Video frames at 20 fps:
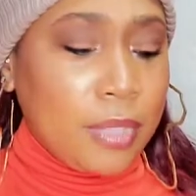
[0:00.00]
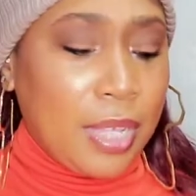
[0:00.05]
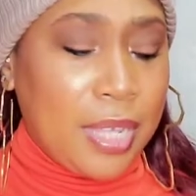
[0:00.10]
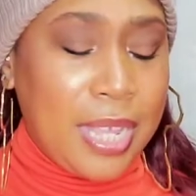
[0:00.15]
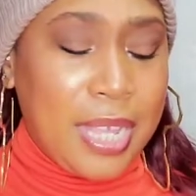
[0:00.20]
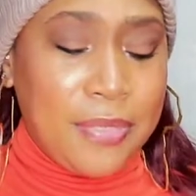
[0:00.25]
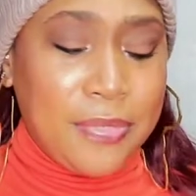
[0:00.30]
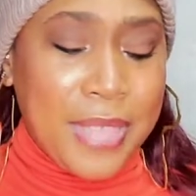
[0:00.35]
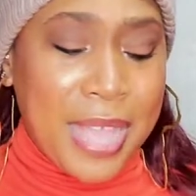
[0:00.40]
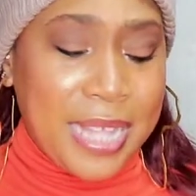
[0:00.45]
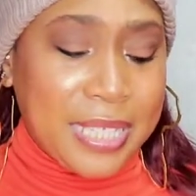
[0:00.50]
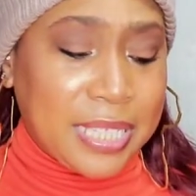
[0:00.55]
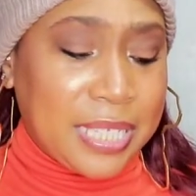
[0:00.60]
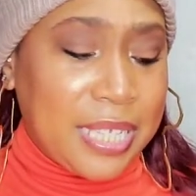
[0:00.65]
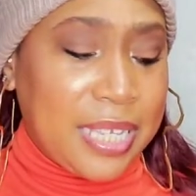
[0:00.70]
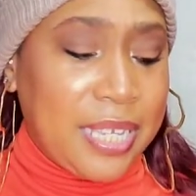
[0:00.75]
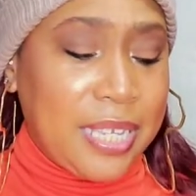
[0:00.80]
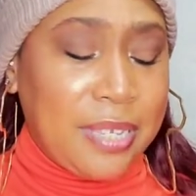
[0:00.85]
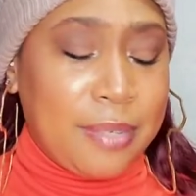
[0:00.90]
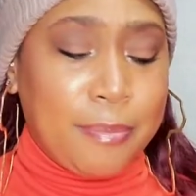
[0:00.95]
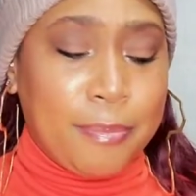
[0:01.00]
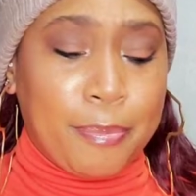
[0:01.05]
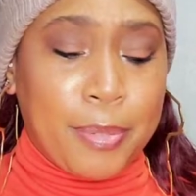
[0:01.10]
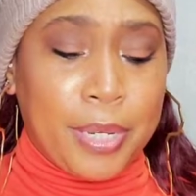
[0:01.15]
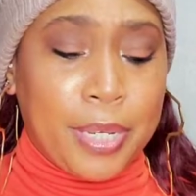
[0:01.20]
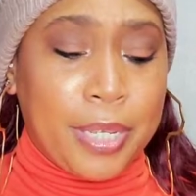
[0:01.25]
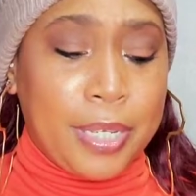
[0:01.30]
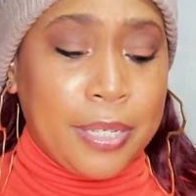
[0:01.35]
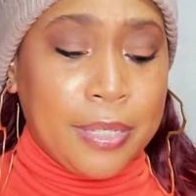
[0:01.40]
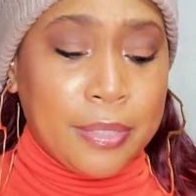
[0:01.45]
and that's it.
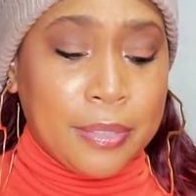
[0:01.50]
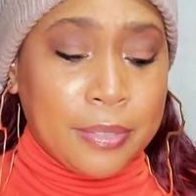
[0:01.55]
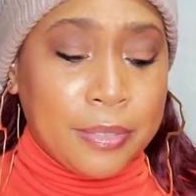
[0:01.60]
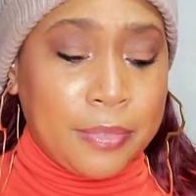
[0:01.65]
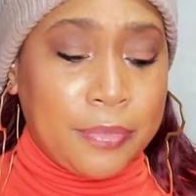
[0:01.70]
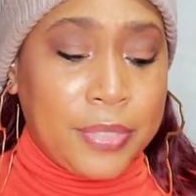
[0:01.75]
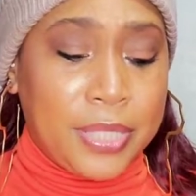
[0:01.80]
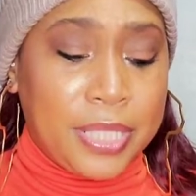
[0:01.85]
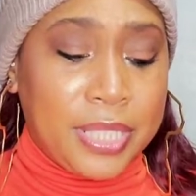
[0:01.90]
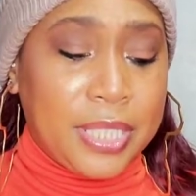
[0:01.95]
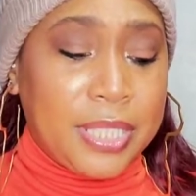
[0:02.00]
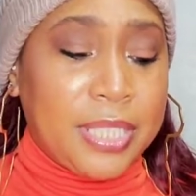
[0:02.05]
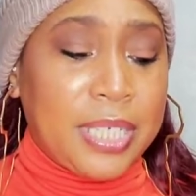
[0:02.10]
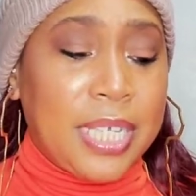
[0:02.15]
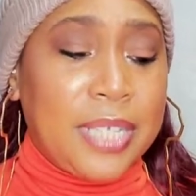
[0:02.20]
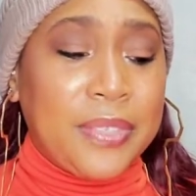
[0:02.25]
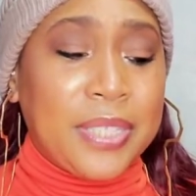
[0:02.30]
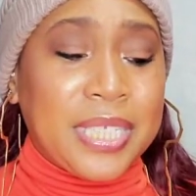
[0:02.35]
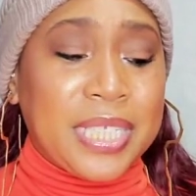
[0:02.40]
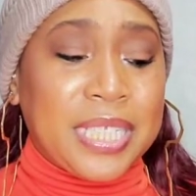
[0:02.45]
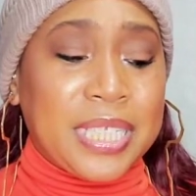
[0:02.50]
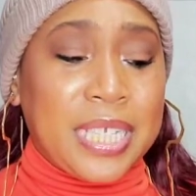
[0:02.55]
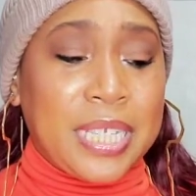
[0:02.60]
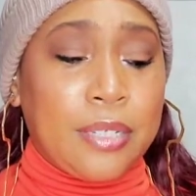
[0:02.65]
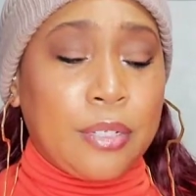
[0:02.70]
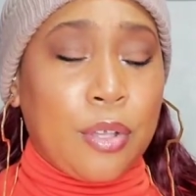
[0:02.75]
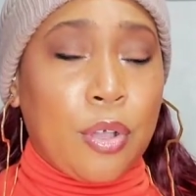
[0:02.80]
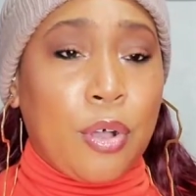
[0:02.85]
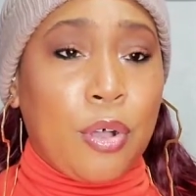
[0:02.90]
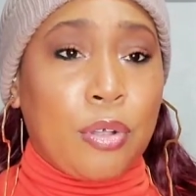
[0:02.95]
But this is in the
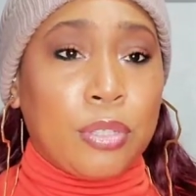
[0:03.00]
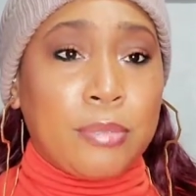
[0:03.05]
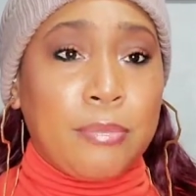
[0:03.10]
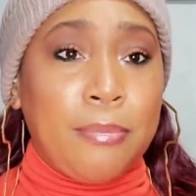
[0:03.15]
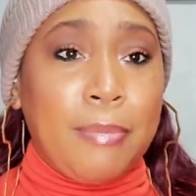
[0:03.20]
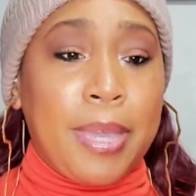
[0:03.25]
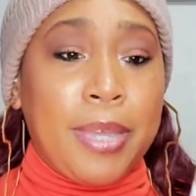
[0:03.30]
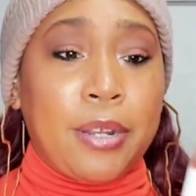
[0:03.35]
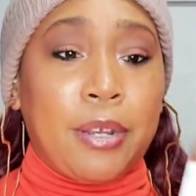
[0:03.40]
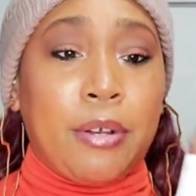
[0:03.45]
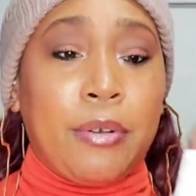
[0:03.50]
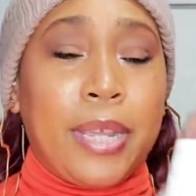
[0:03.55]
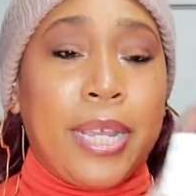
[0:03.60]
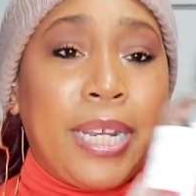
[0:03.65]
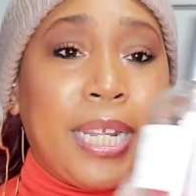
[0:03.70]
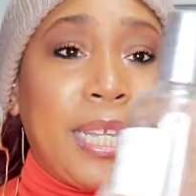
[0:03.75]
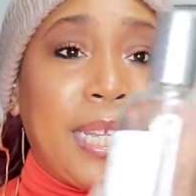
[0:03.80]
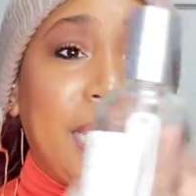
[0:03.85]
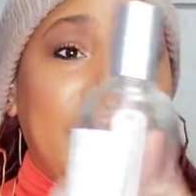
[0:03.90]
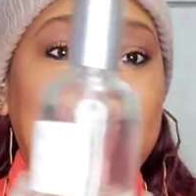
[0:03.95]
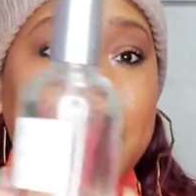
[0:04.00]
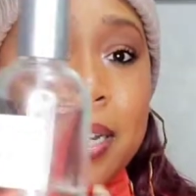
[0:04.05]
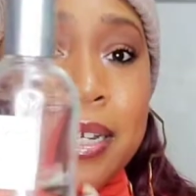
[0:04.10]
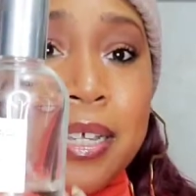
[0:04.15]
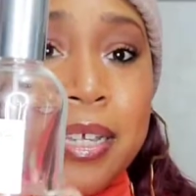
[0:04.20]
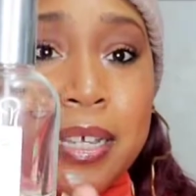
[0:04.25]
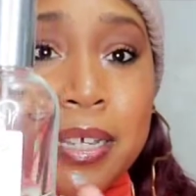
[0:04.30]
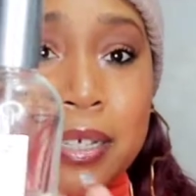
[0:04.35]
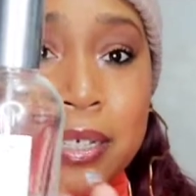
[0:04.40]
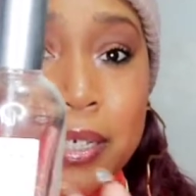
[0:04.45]
scent called Meadow. And again,
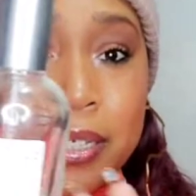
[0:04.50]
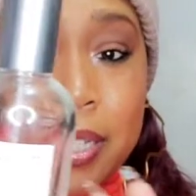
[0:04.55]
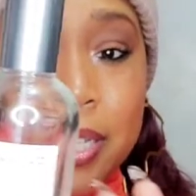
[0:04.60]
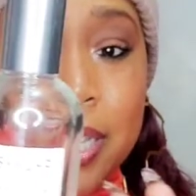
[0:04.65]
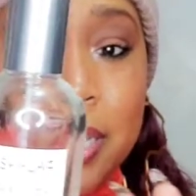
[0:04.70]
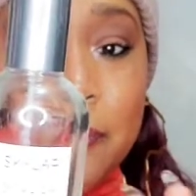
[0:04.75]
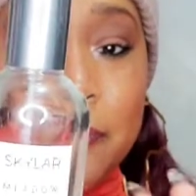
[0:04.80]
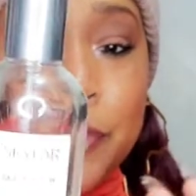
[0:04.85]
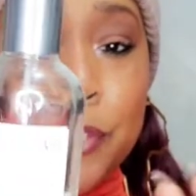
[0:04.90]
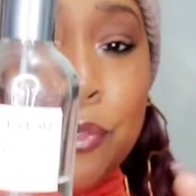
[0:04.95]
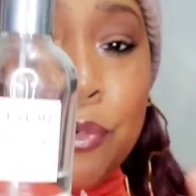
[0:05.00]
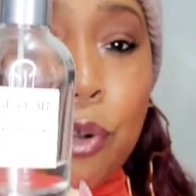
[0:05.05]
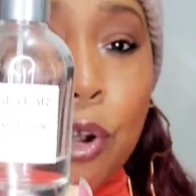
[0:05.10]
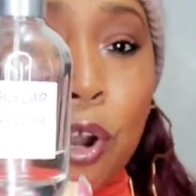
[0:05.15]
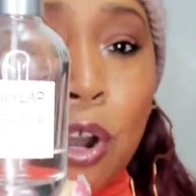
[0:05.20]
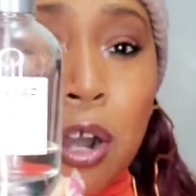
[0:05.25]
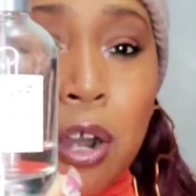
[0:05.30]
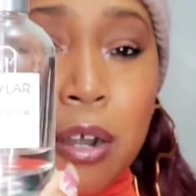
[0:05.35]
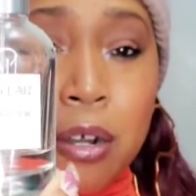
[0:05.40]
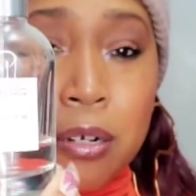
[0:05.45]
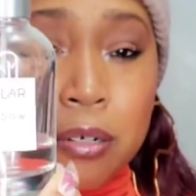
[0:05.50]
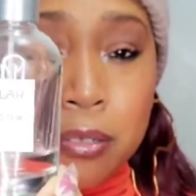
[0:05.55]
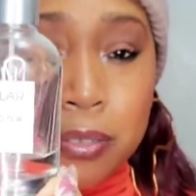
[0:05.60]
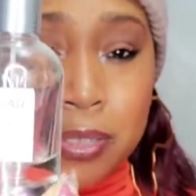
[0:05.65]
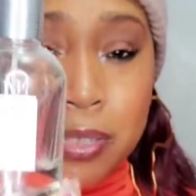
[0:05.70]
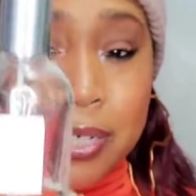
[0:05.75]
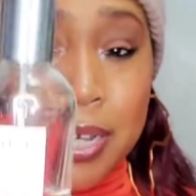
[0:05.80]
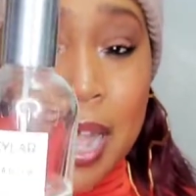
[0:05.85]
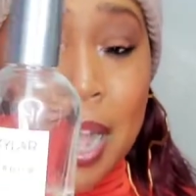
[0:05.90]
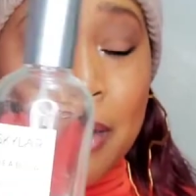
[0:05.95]
if you are
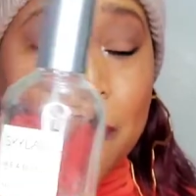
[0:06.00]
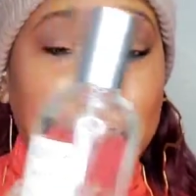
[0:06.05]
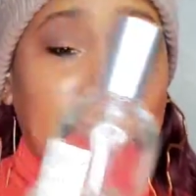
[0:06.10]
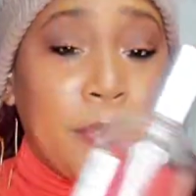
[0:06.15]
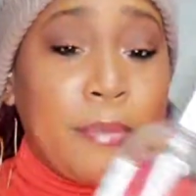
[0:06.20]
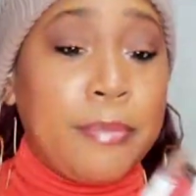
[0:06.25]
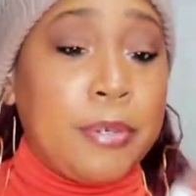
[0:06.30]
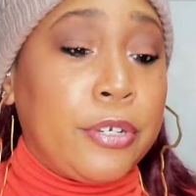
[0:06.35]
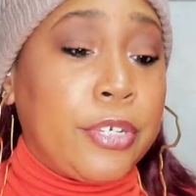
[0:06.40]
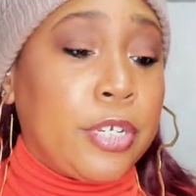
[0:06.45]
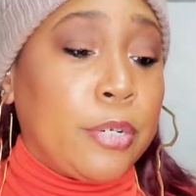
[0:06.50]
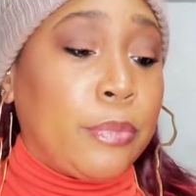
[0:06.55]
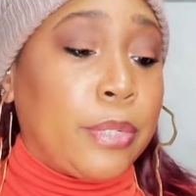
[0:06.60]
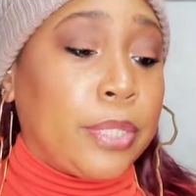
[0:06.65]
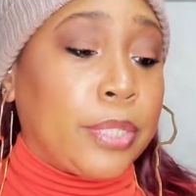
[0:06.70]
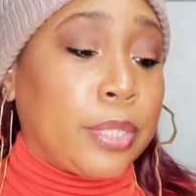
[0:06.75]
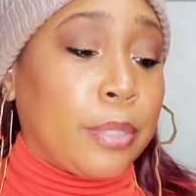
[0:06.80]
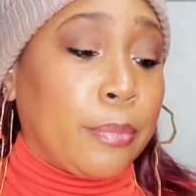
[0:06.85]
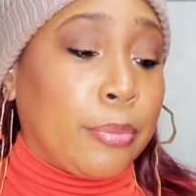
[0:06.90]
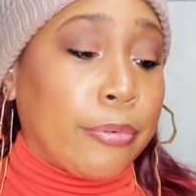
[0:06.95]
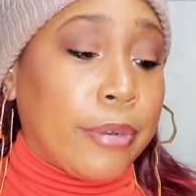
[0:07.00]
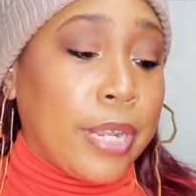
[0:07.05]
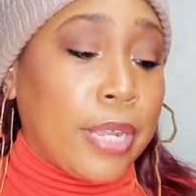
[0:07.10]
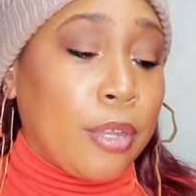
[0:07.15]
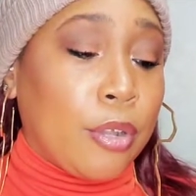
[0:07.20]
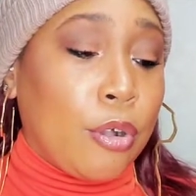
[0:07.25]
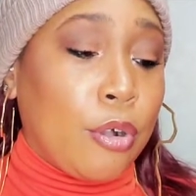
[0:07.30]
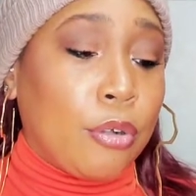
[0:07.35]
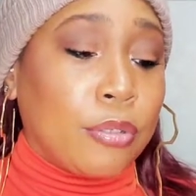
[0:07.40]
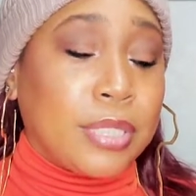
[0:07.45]
not familiar with the
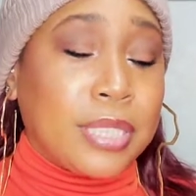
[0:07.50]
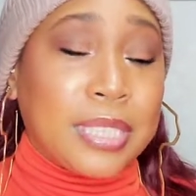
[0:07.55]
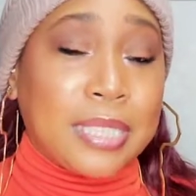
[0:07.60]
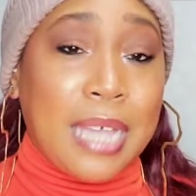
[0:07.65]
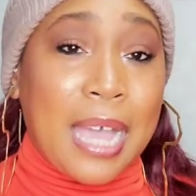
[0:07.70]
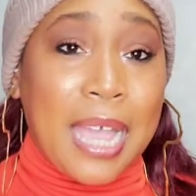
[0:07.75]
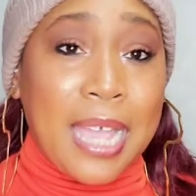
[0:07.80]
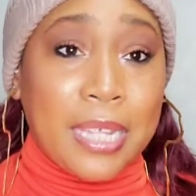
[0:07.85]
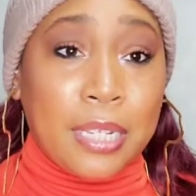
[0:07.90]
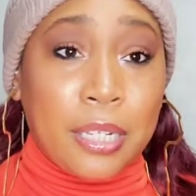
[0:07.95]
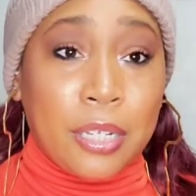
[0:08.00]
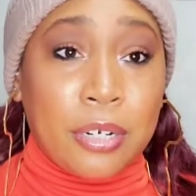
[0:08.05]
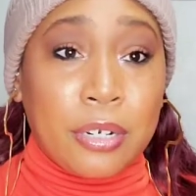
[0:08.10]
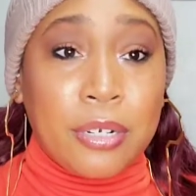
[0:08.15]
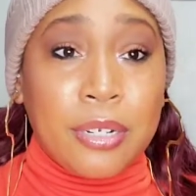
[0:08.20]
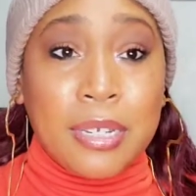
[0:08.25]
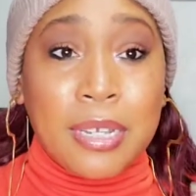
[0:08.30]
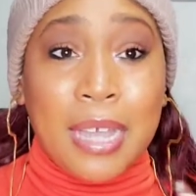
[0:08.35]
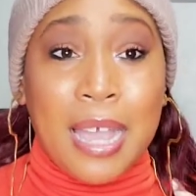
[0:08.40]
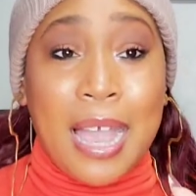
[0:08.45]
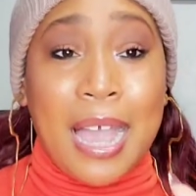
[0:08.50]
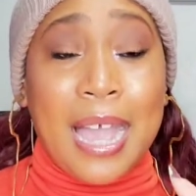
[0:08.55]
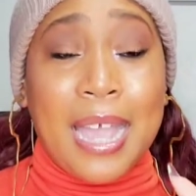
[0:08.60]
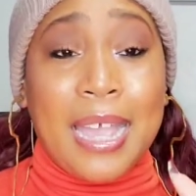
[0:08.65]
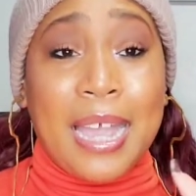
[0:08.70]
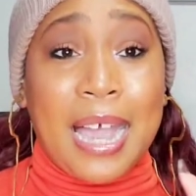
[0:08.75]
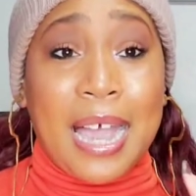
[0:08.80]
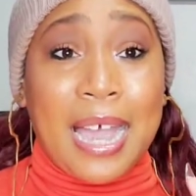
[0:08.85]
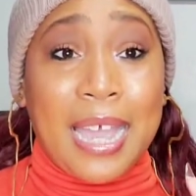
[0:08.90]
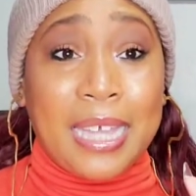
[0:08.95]
brand called Skylar, I
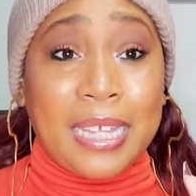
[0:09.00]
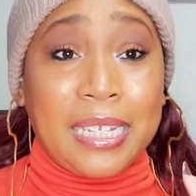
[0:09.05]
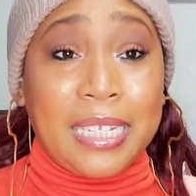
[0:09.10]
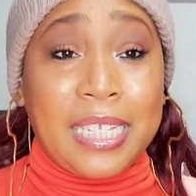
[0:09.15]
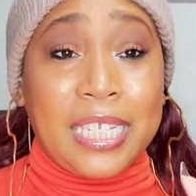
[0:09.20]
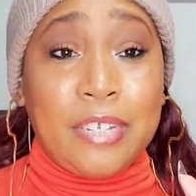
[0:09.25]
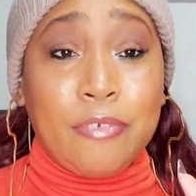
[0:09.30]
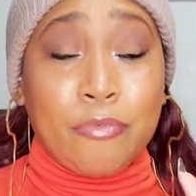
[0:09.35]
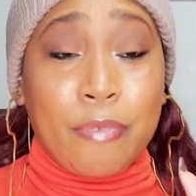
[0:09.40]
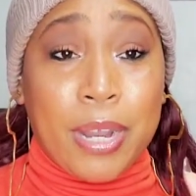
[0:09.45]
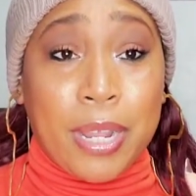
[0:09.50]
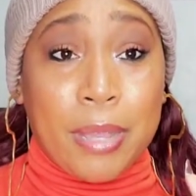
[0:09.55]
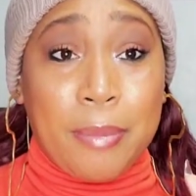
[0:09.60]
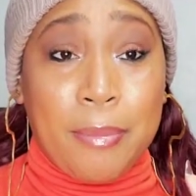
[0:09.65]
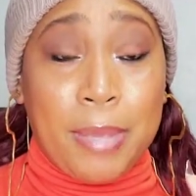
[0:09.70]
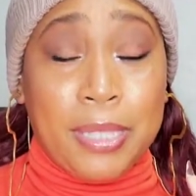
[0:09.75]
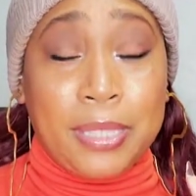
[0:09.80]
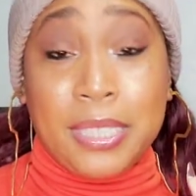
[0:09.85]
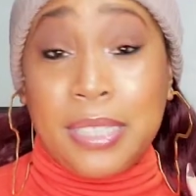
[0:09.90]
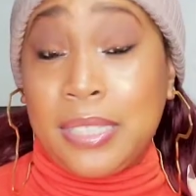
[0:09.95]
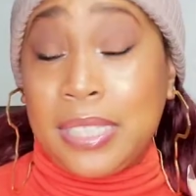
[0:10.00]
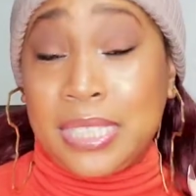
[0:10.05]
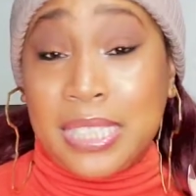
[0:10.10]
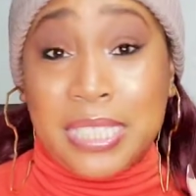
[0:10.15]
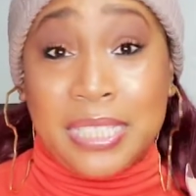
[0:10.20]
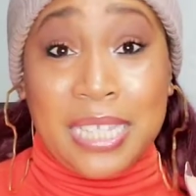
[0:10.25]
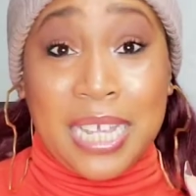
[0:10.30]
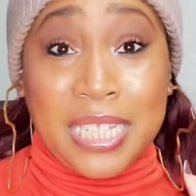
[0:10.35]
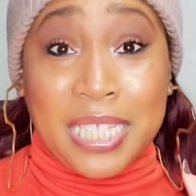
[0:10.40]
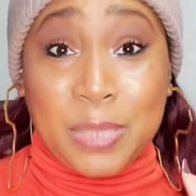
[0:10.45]
highly recommend it. This
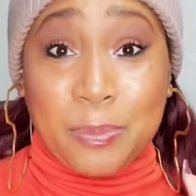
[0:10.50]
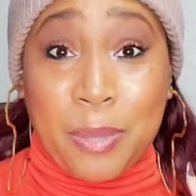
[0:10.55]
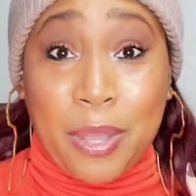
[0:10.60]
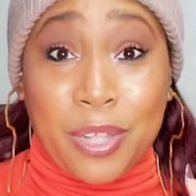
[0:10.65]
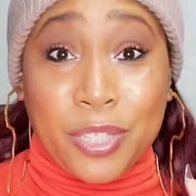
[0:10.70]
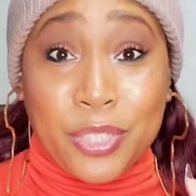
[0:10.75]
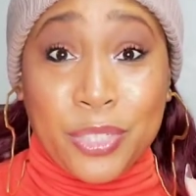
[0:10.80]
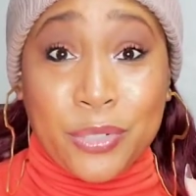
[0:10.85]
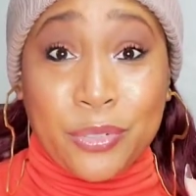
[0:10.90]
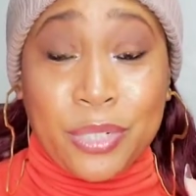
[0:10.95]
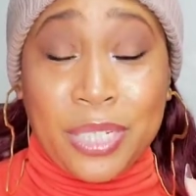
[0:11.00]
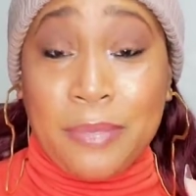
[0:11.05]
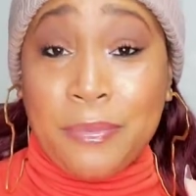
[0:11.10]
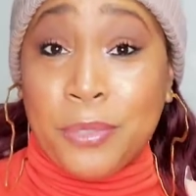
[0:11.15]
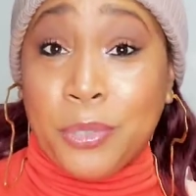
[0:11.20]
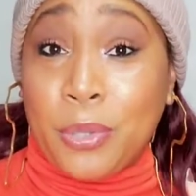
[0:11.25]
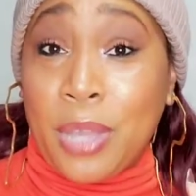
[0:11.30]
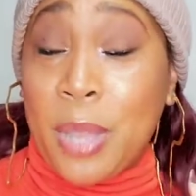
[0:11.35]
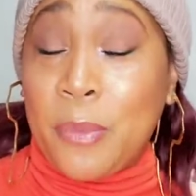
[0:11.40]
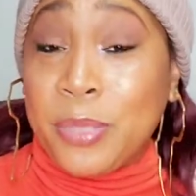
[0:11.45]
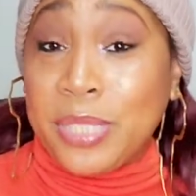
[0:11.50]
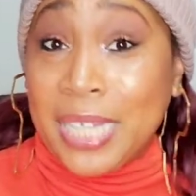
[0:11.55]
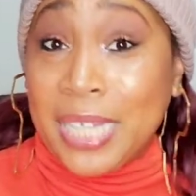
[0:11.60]
is not sponsored, even though I would